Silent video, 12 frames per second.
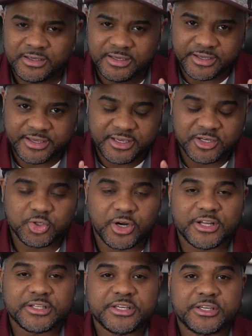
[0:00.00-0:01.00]
again,
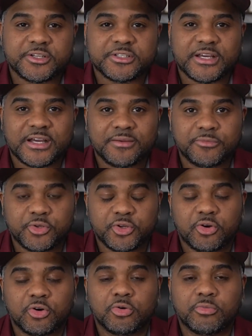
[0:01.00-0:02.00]
try to take your time, do
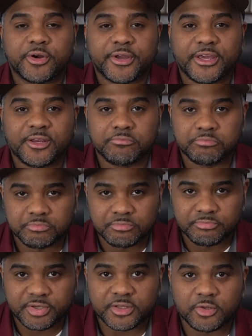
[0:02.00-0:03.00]
your homework, and
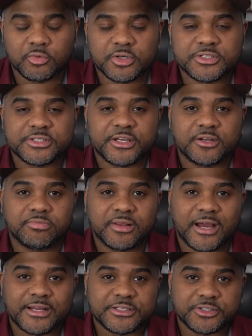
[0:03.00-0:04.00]
pick the ones that
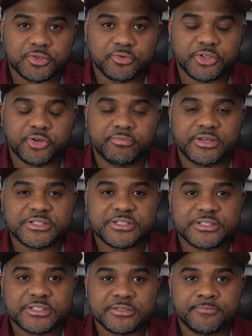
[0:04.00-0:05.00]
apply to you and your
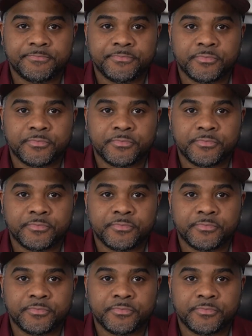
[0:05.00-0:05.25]
business.